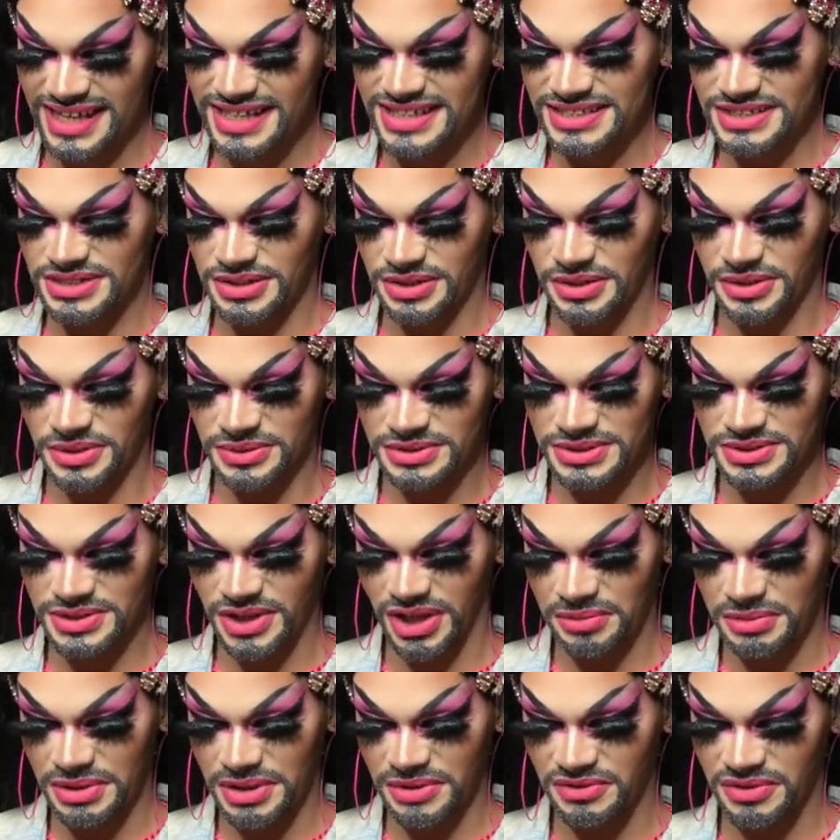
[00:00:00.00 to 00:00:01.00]
so,
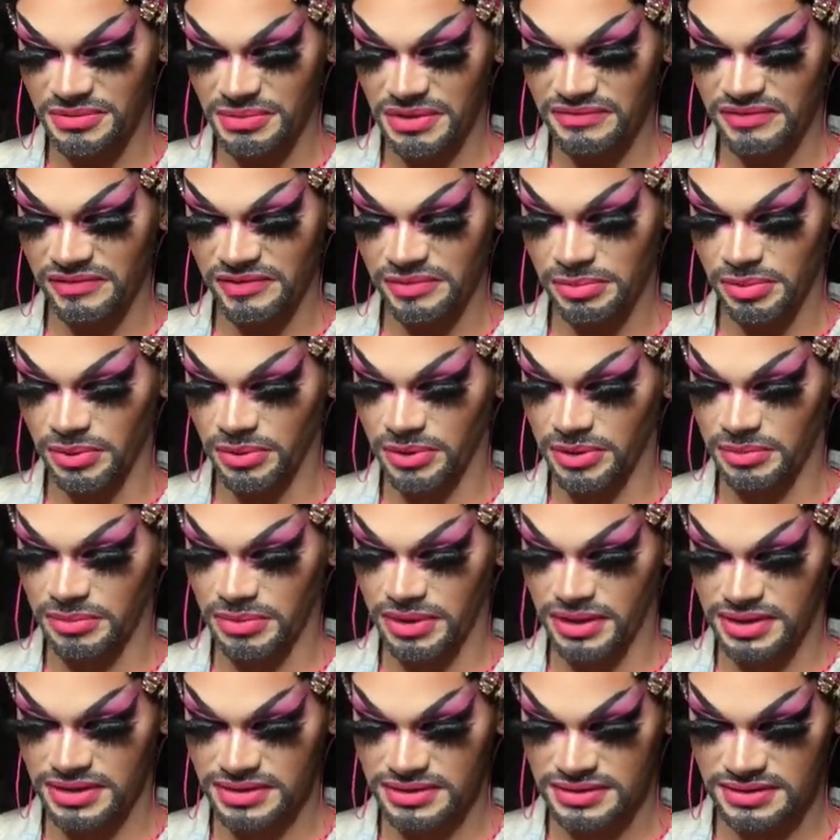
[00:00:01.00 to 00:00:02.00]
Starmie, one of my favorite
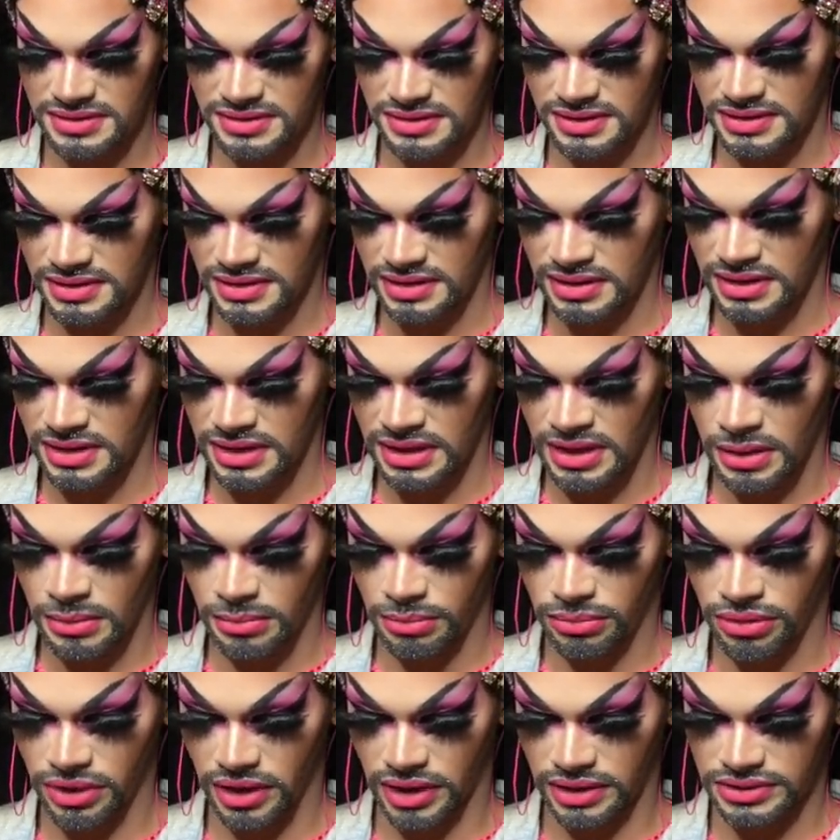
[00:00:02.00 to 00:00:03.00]
Pokemon.
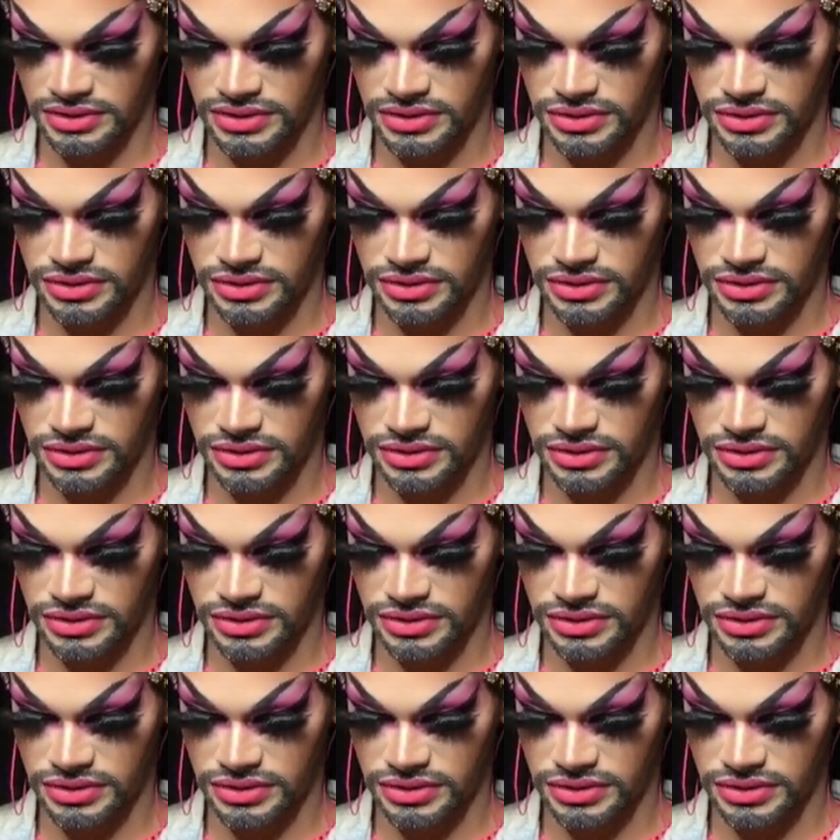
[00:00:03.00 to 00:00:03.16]
Brock's